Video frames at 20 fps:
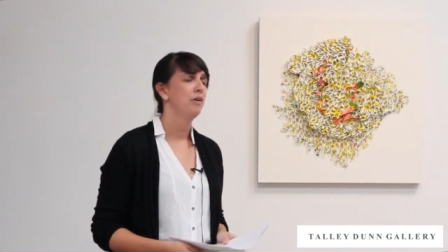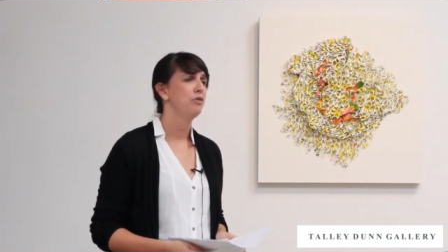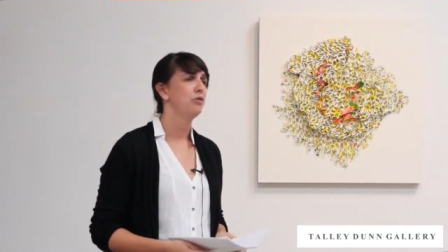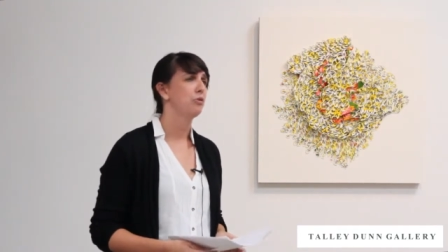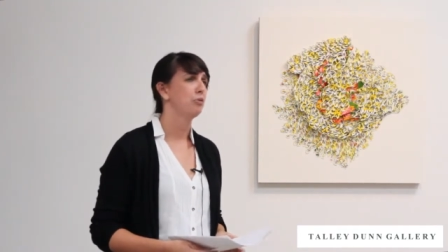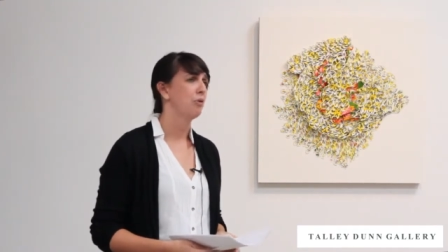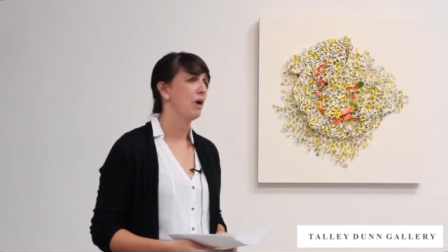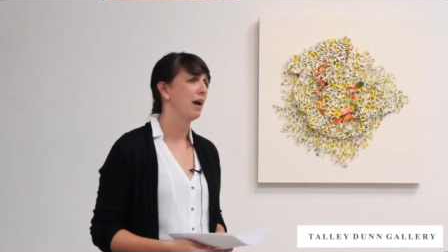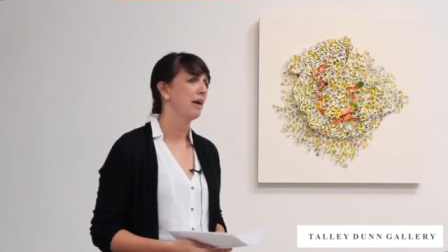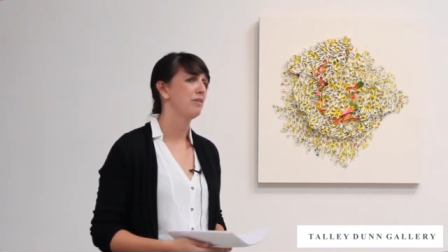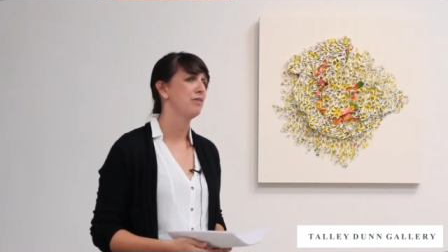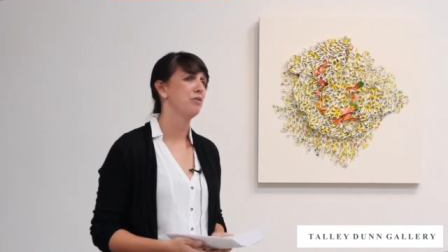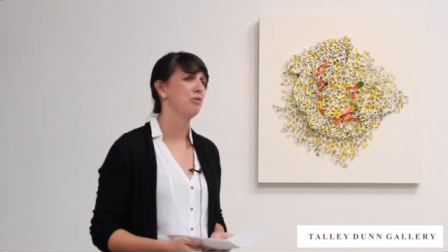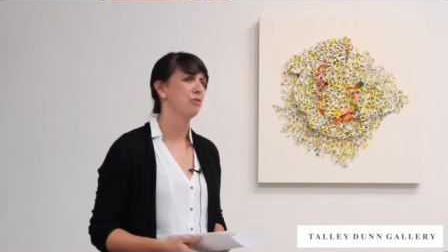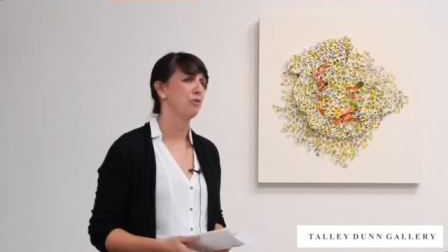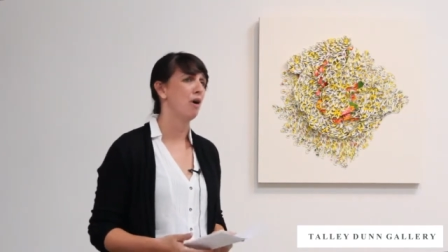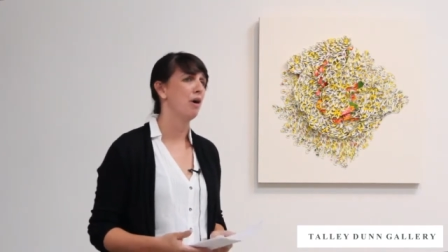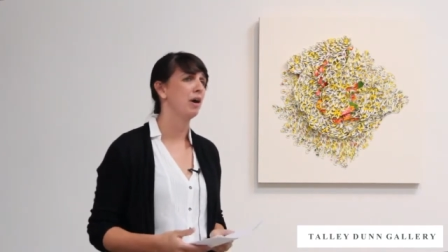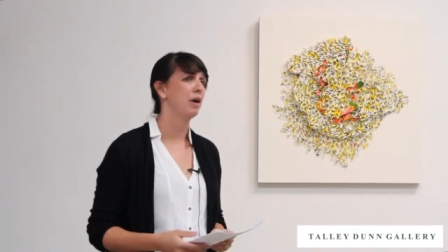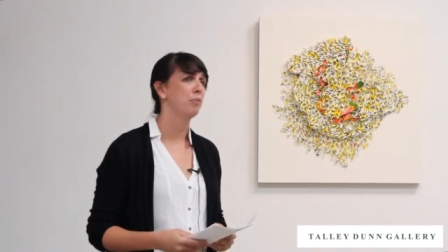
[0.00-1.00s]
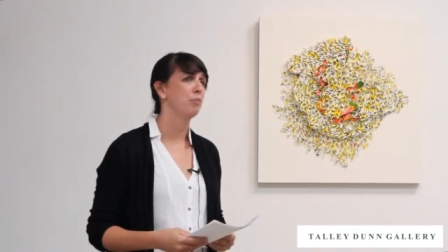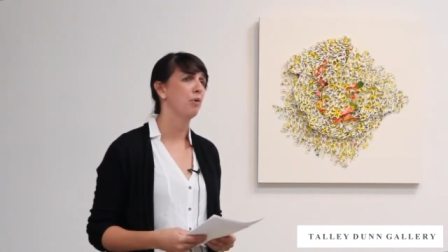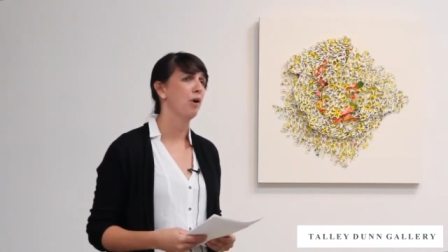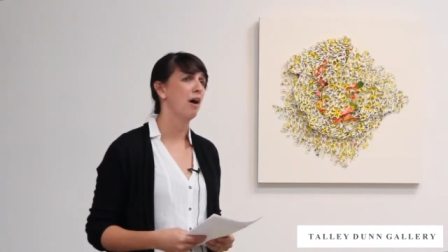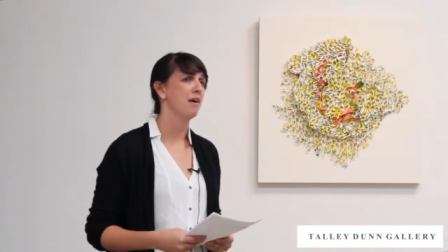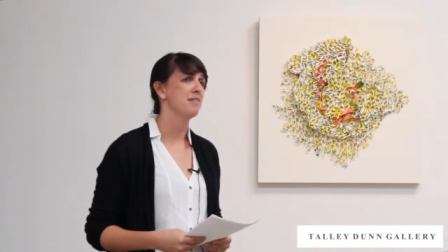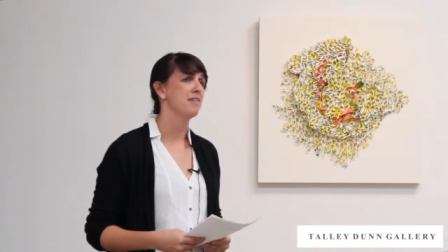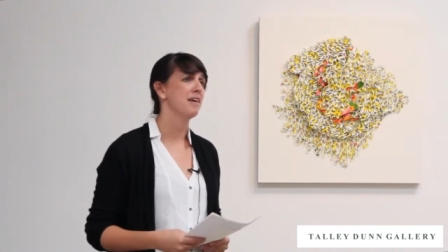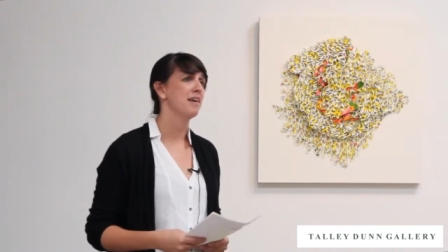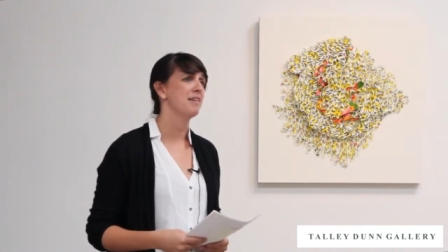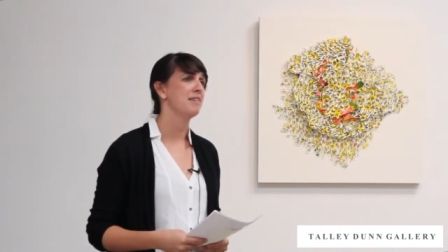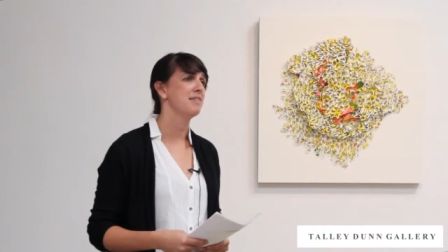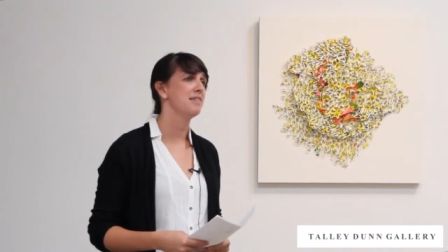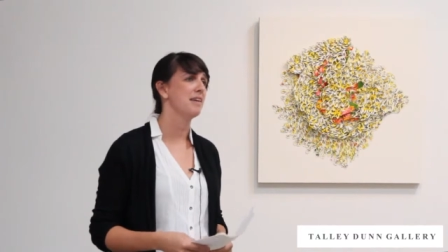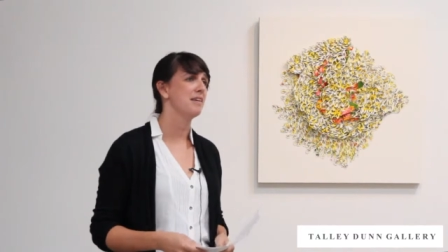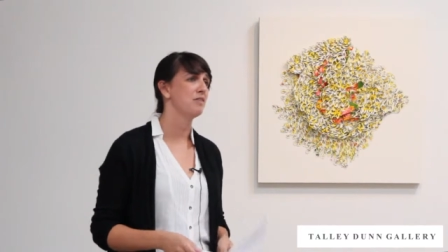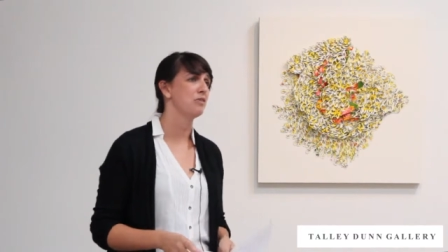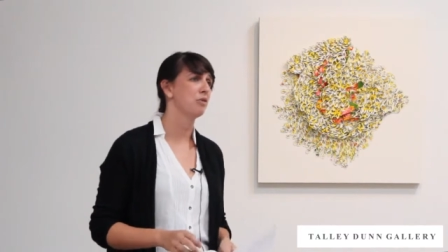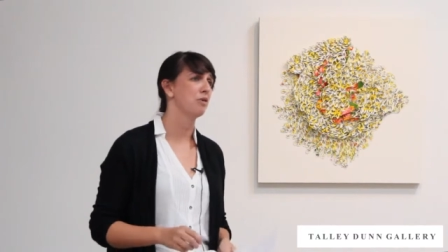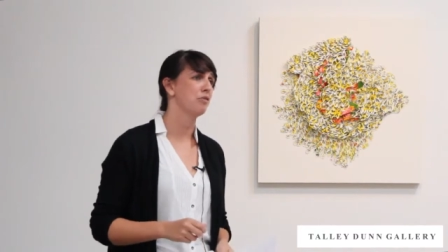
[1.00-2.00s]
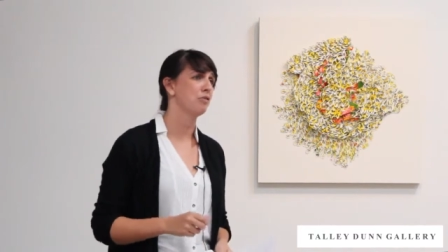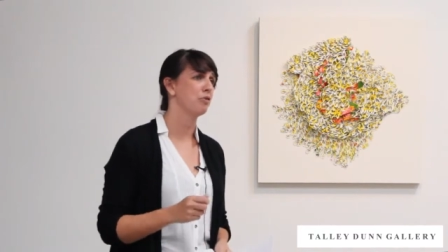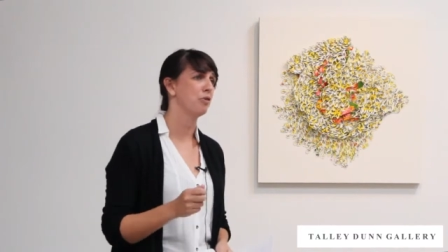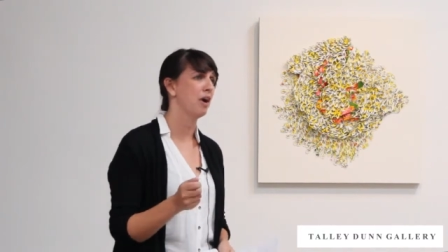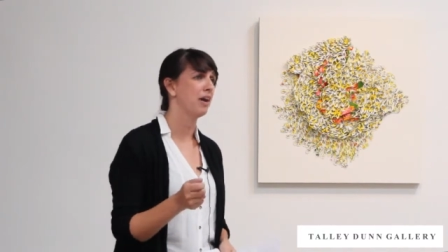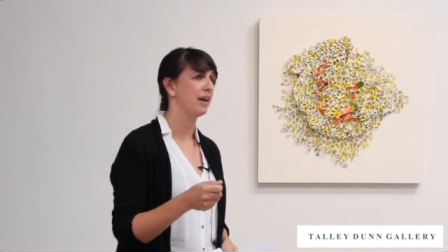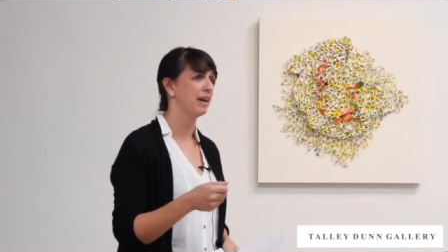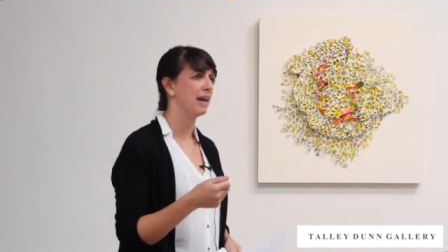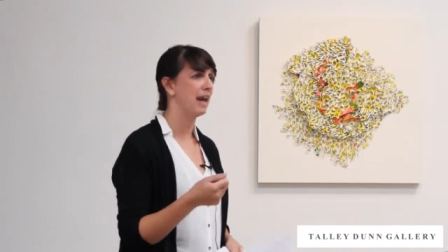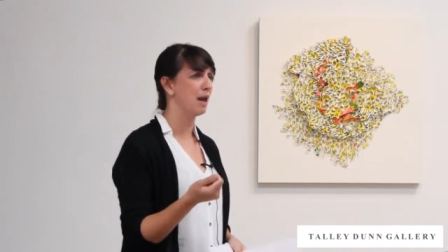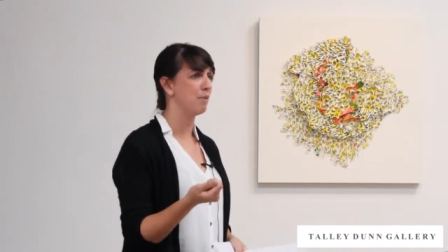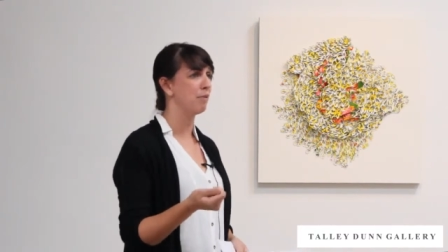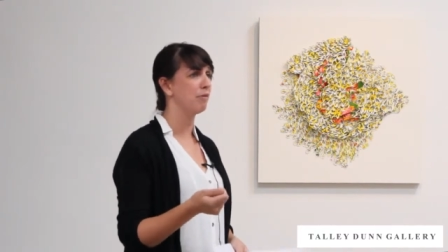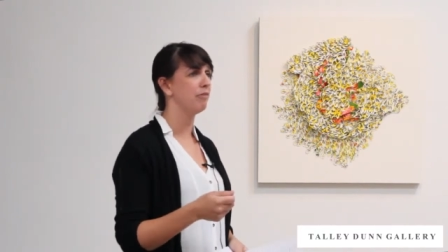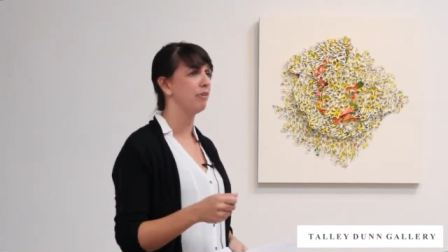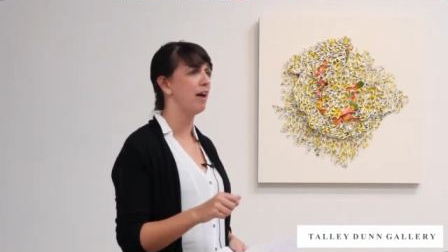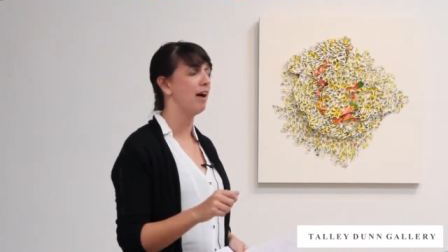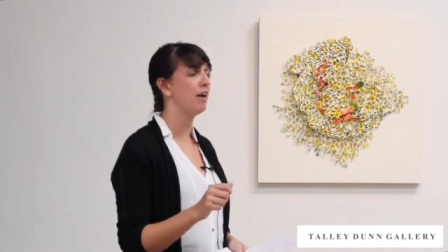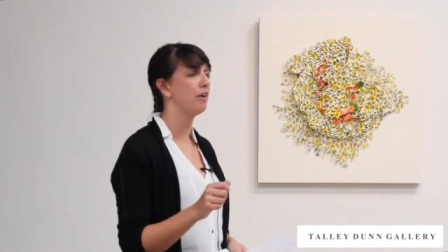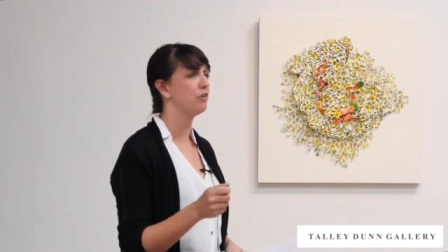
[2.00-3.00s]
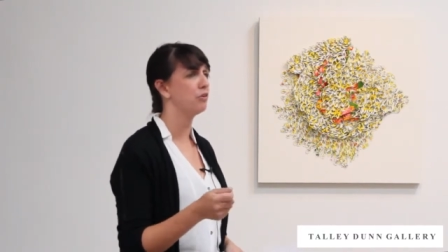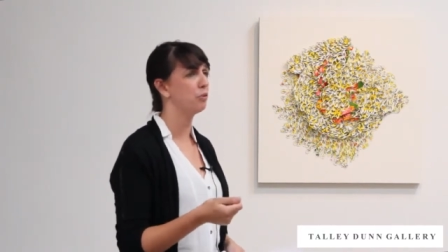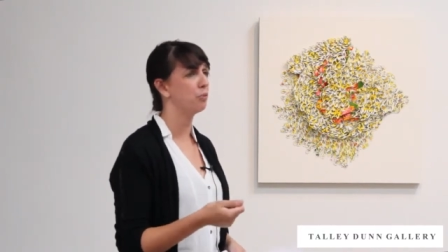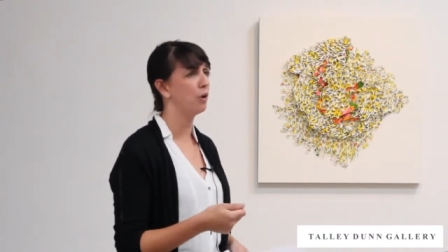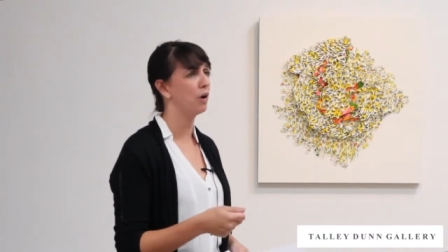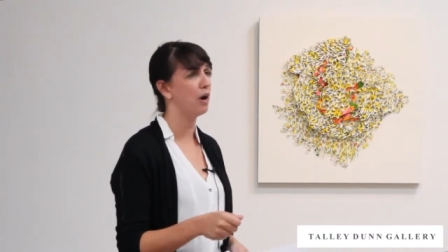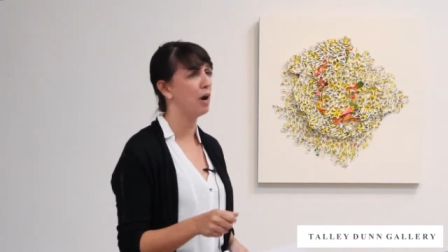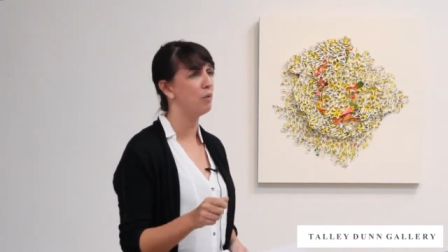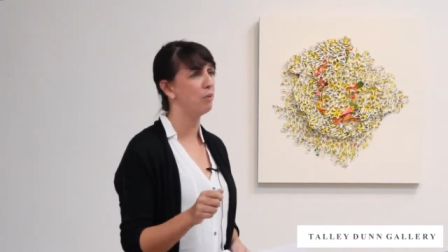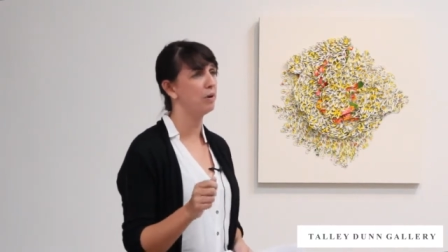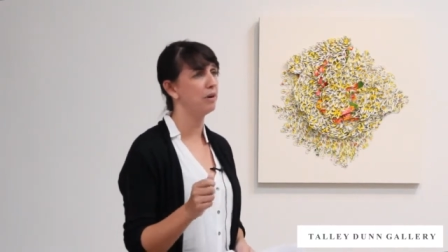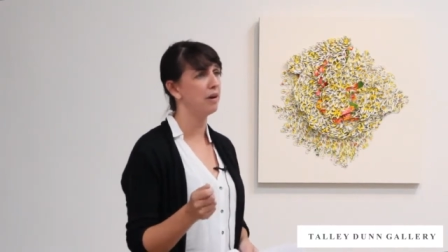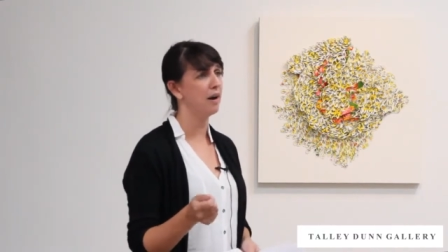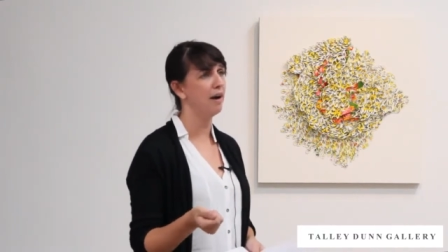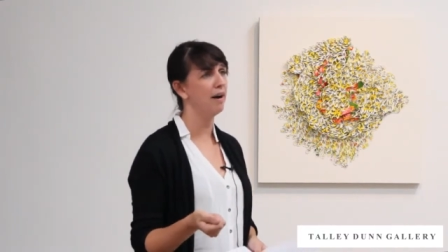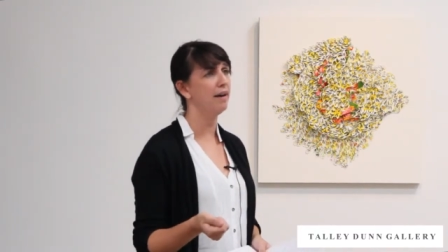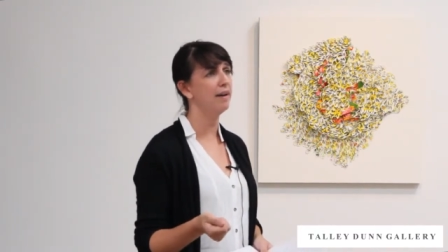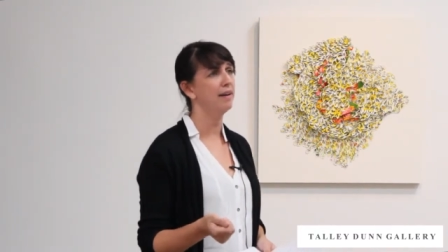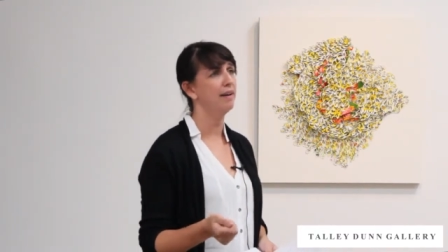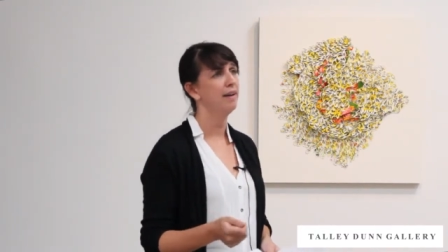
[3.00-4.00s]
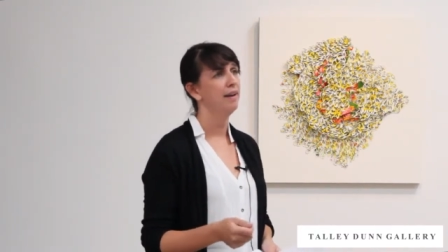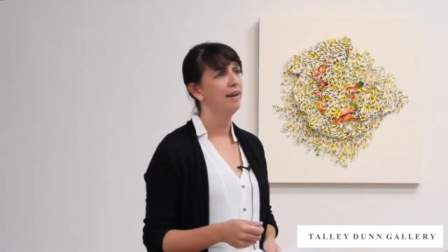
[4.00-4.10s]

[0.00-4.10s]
direct drawing process and sort of try to camouflage where I would cut.